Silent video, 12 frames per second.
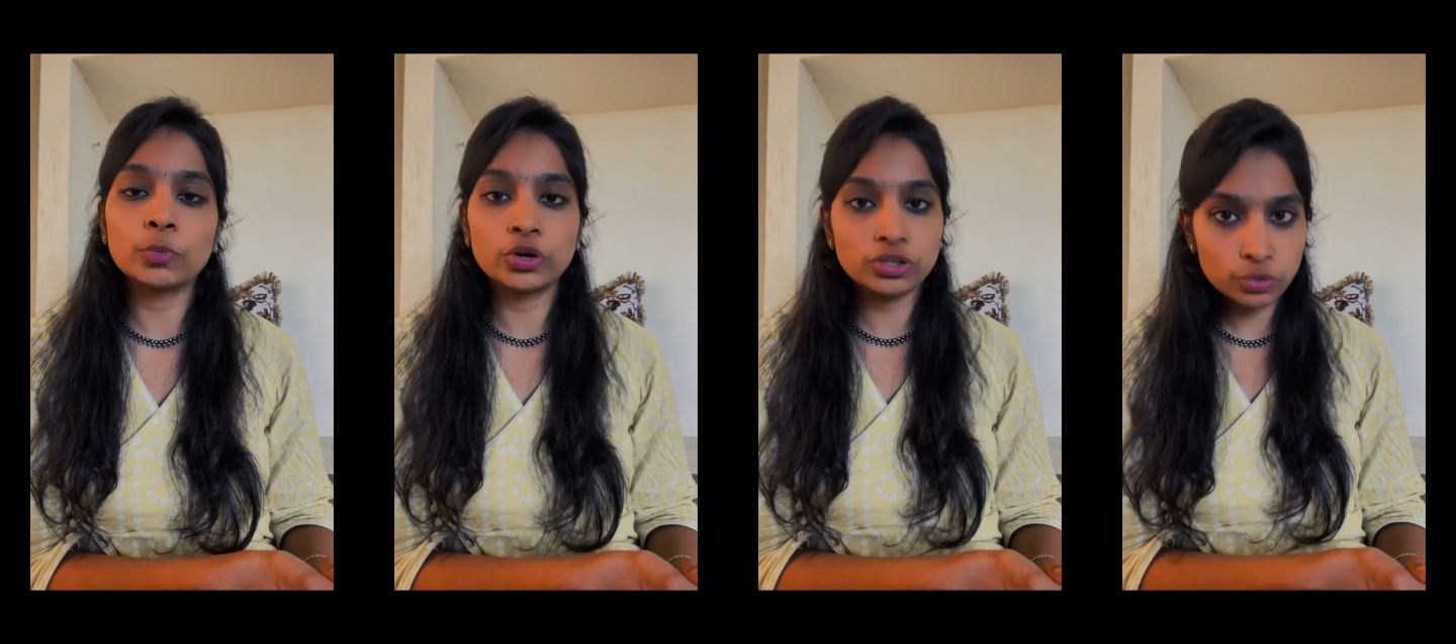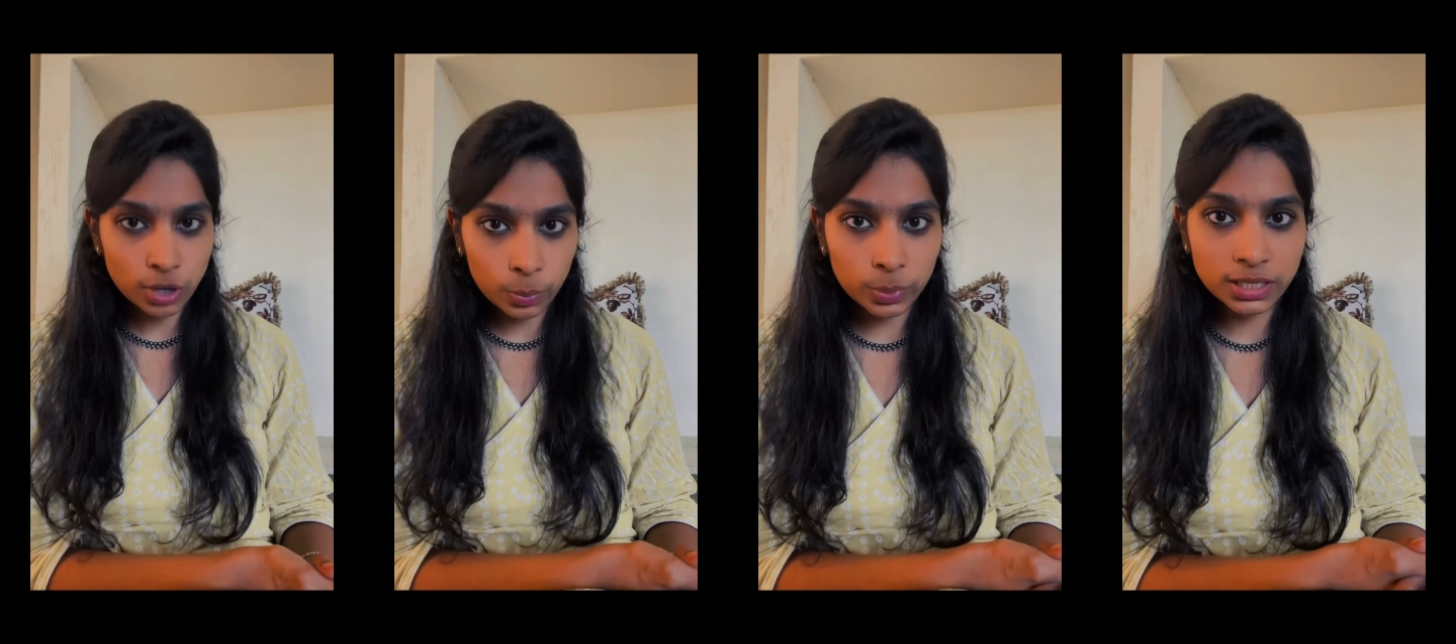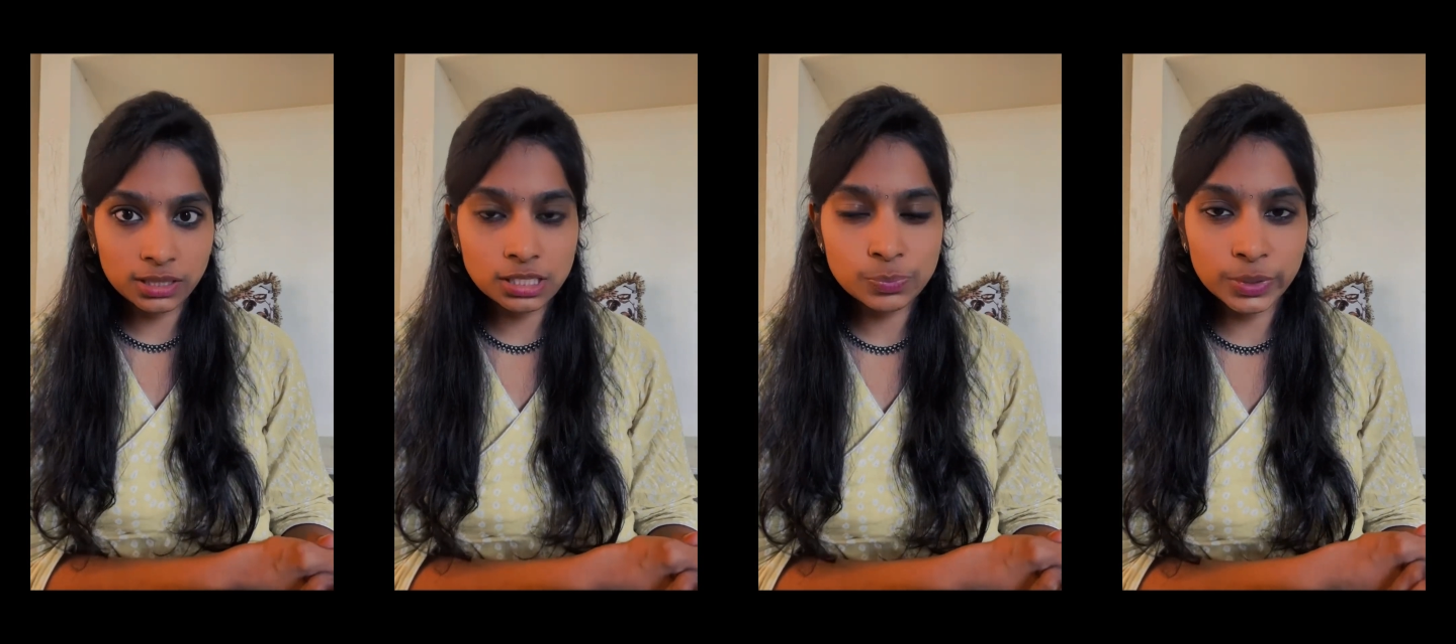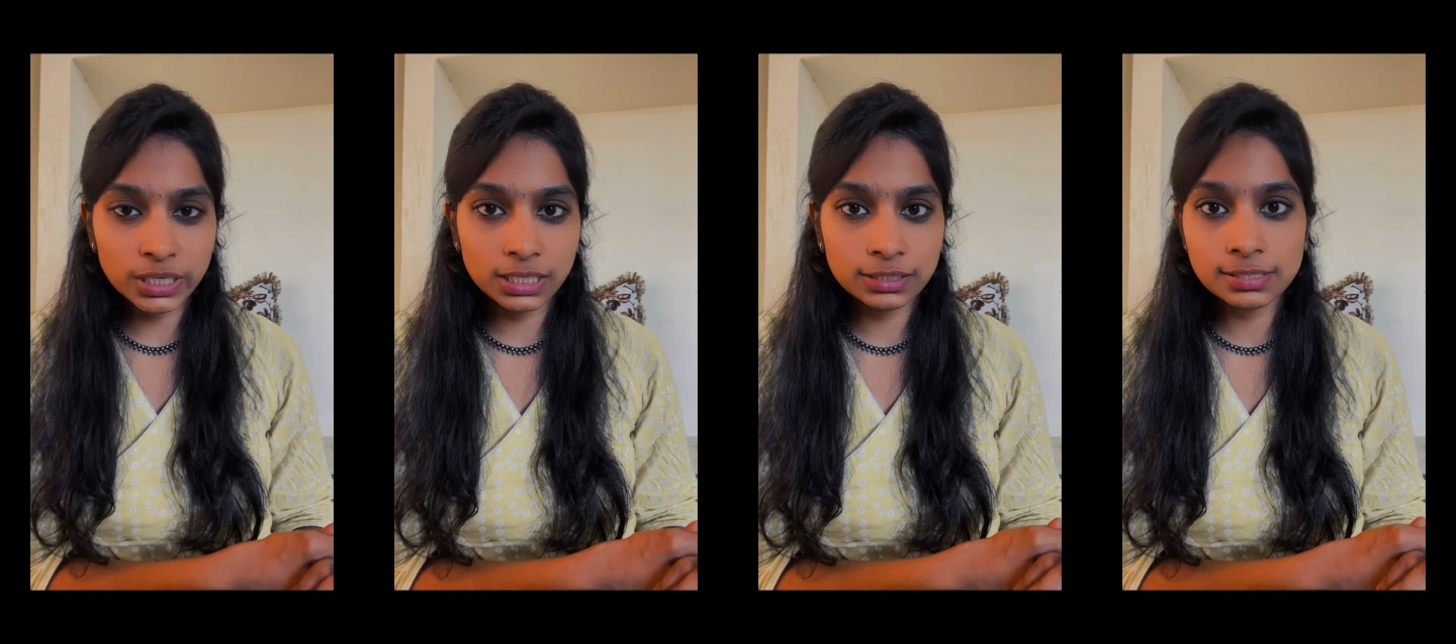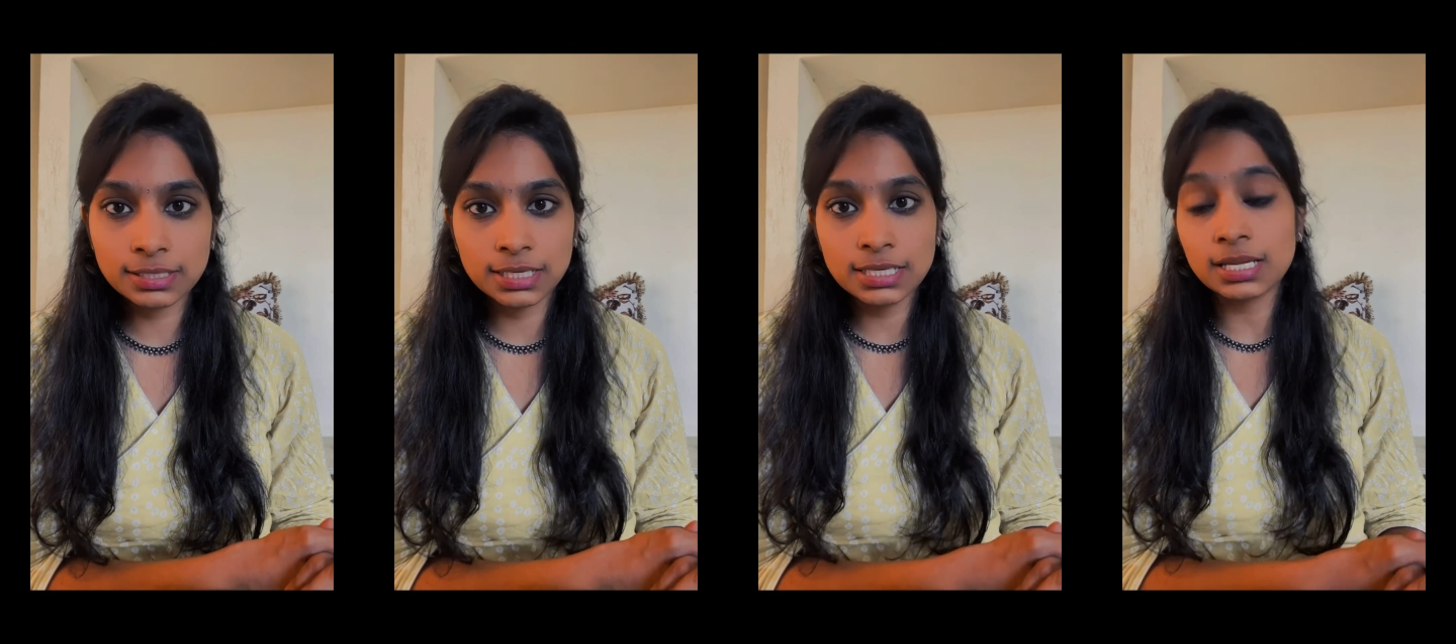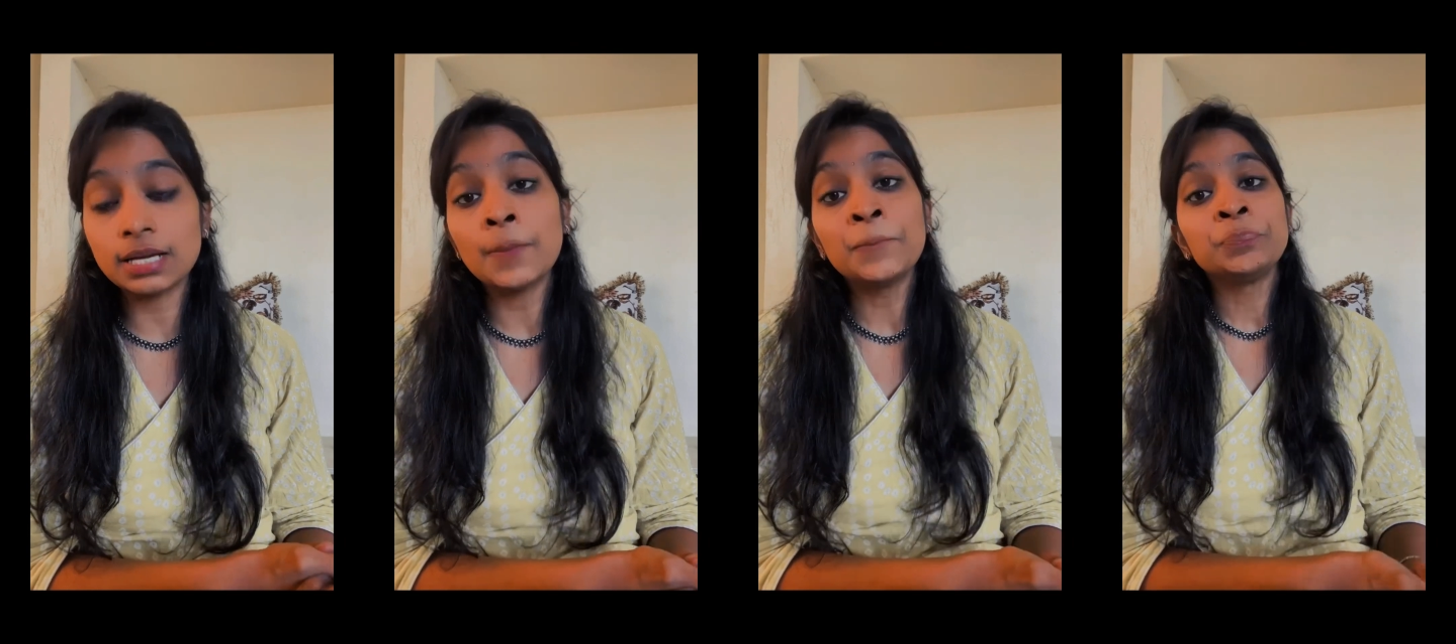going to cover in this particular series and